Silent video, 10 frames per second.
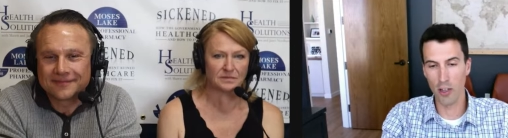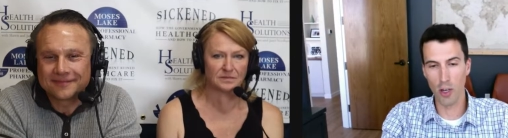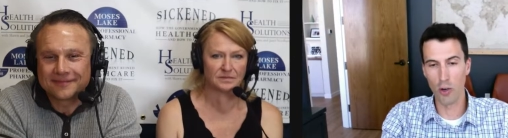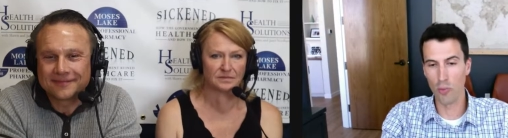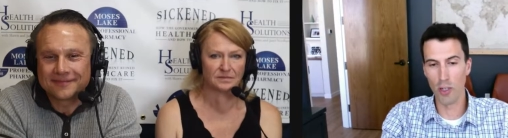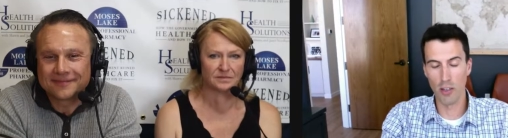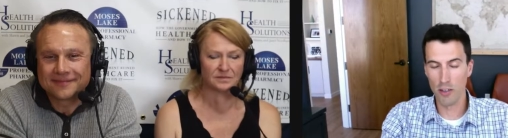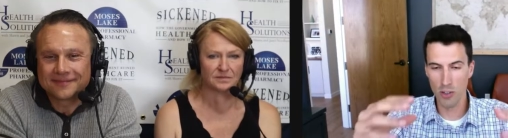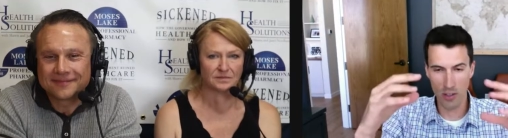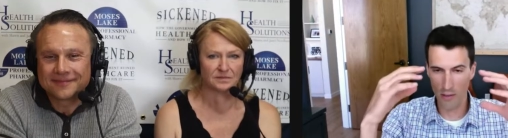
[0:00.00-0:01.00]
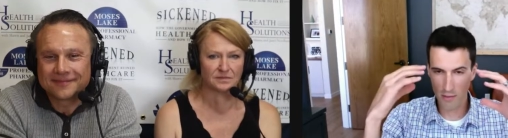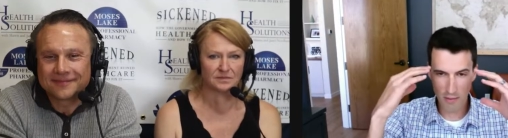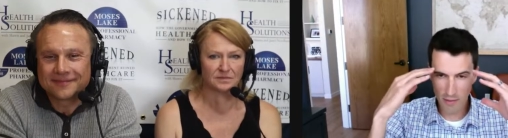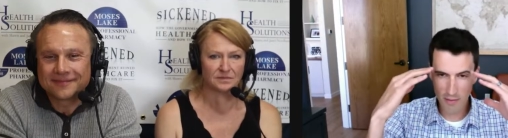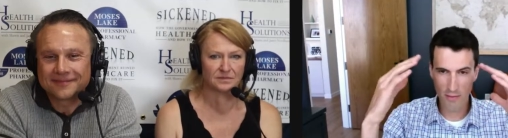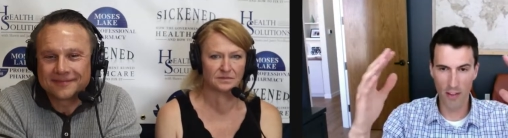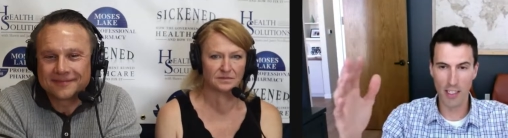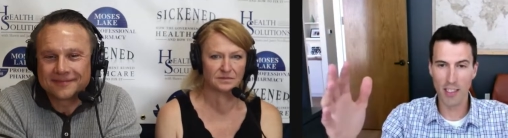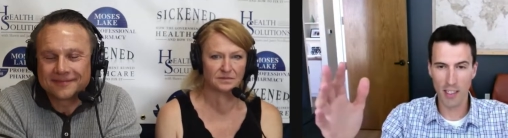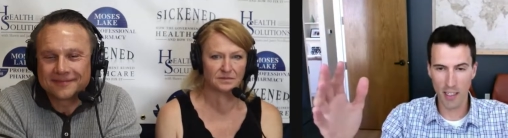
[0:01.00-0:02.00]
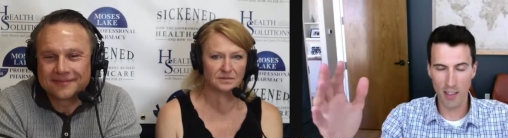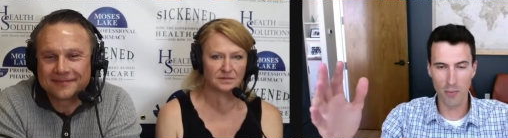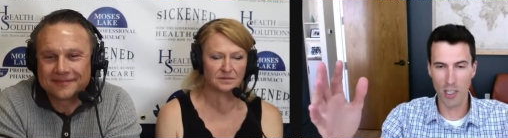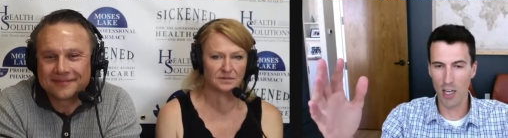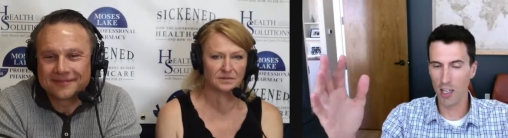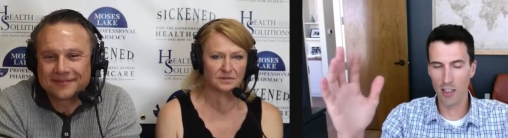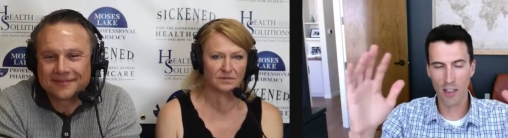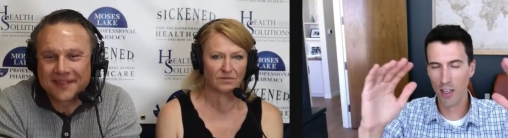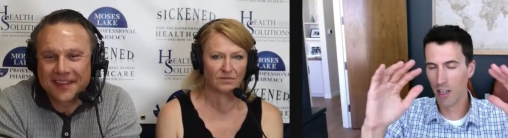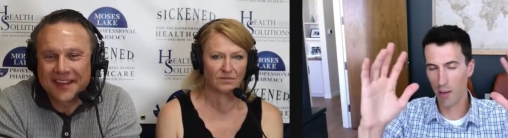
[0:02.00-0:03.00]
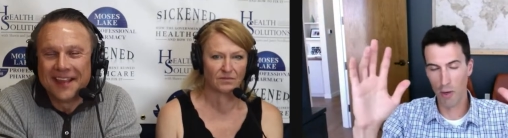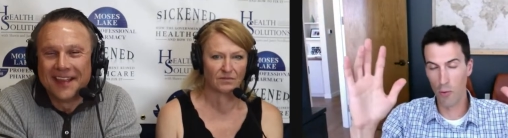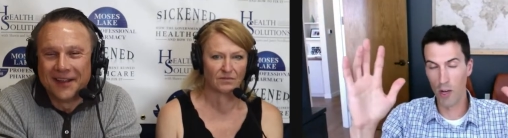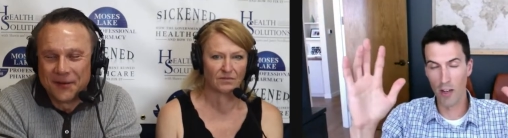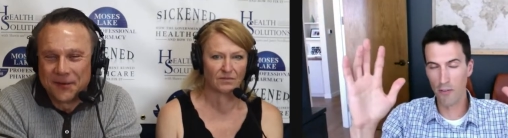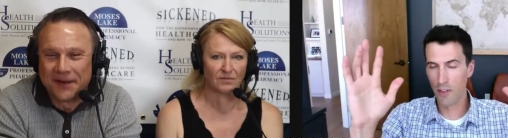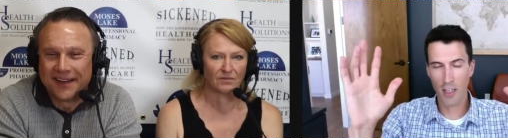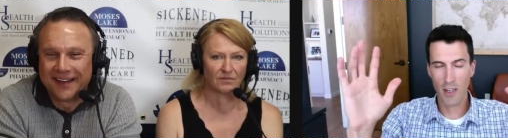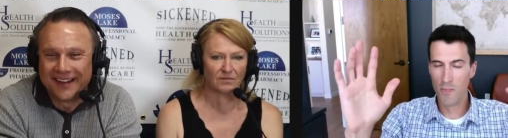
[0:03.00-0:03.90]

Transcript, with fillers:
Speaker 1: know how to code, but just listening to him talk and my wife,